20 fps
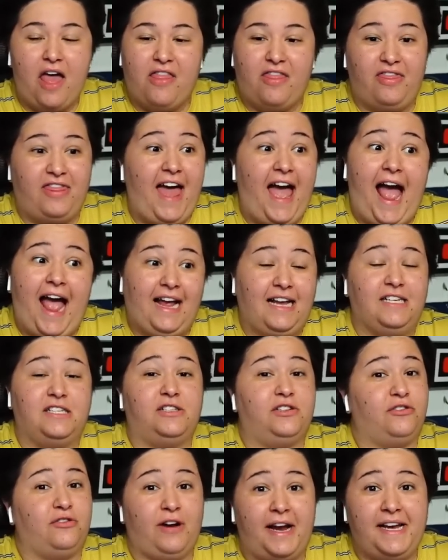That is
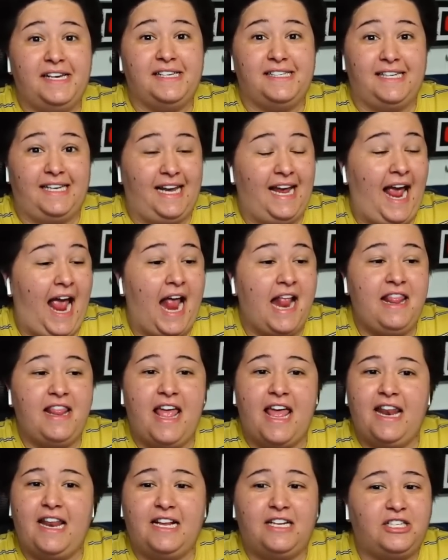crazy. And
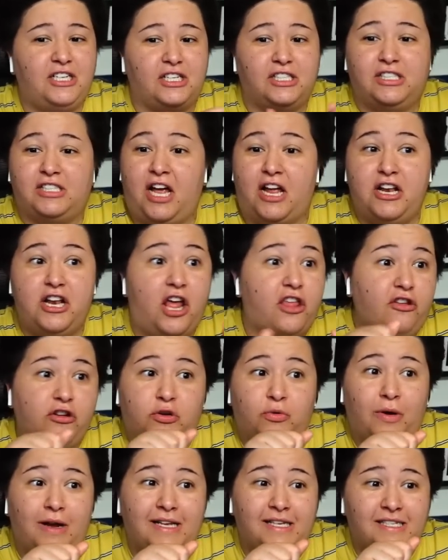then it just, another
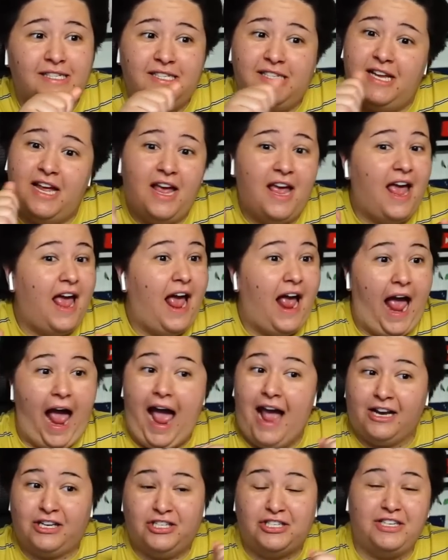twist,
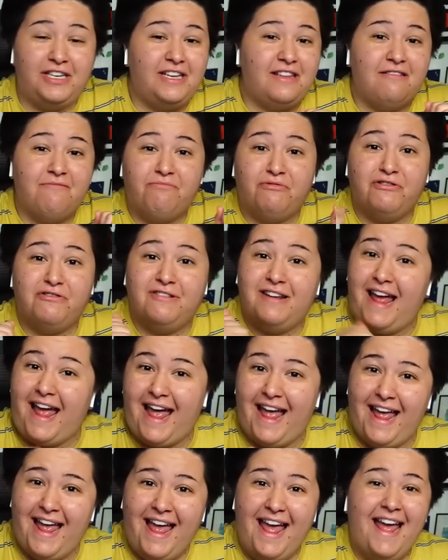actually the
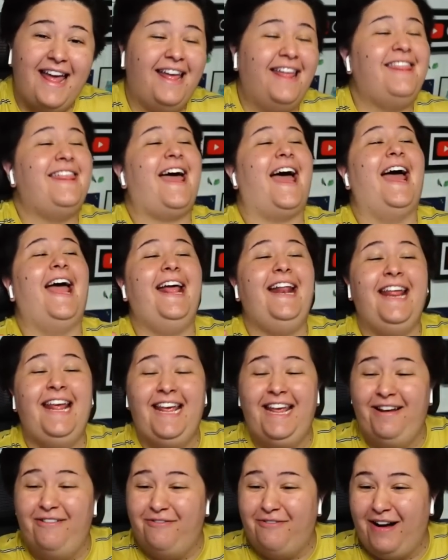brunette that
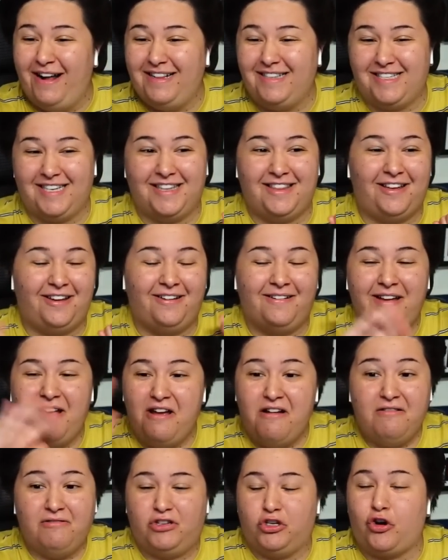he went to the
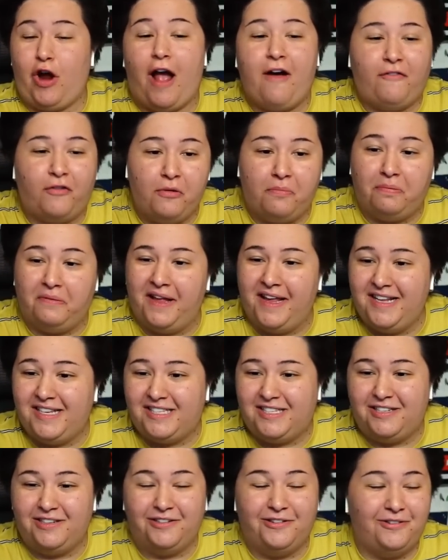travel place
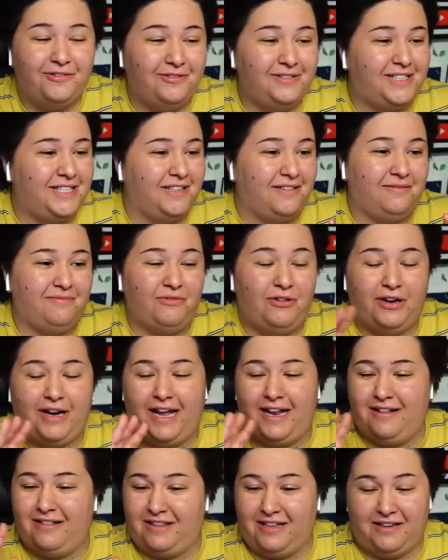to look
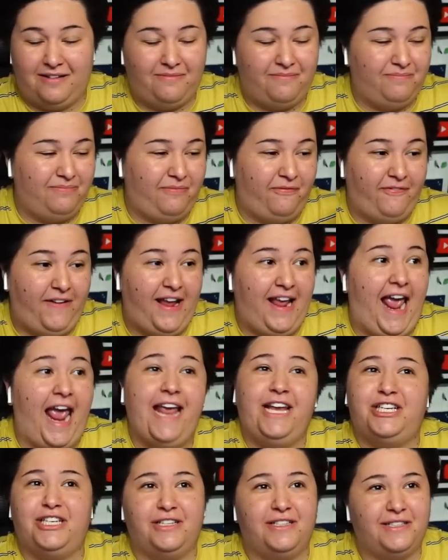at the
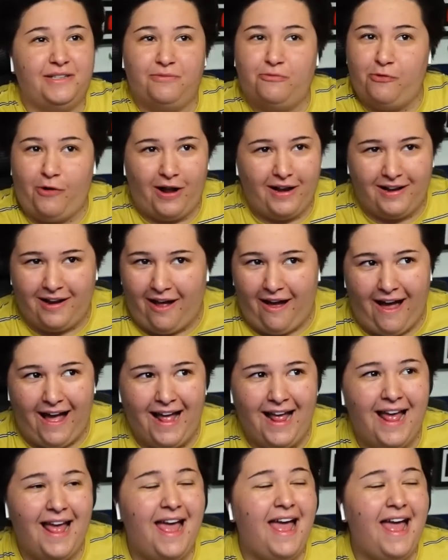vacations and whatnot,